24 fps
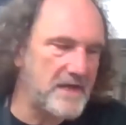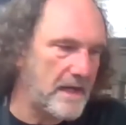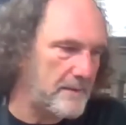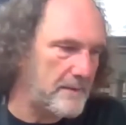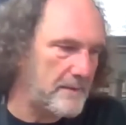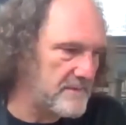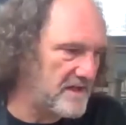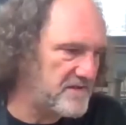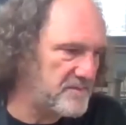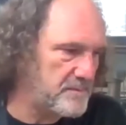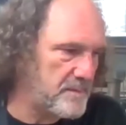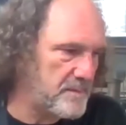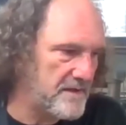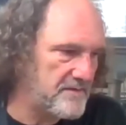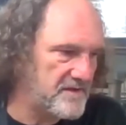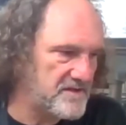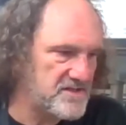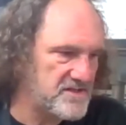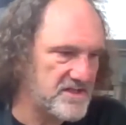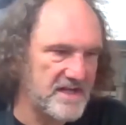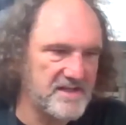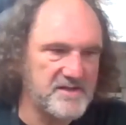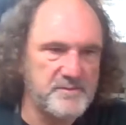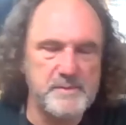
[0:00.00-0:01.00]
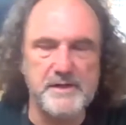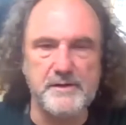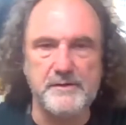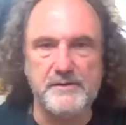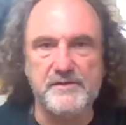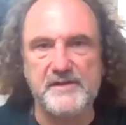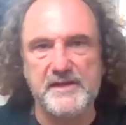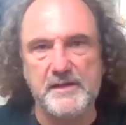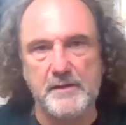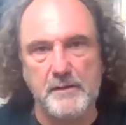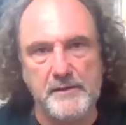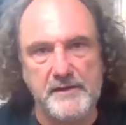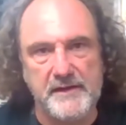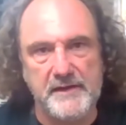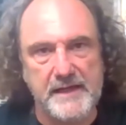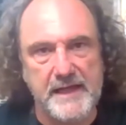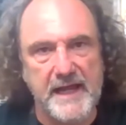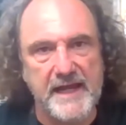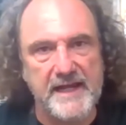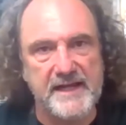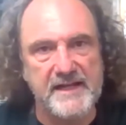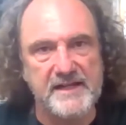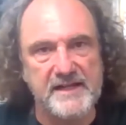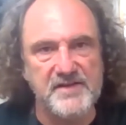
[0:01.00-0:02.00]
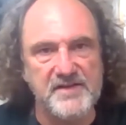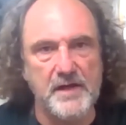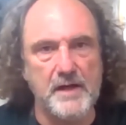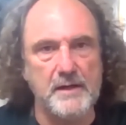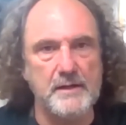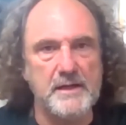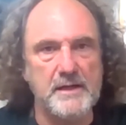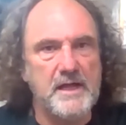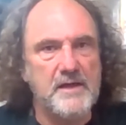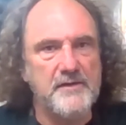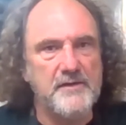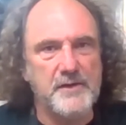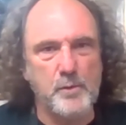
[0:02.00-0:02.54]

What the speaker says: time that I spent at the Shakespeare Theater in the '80s,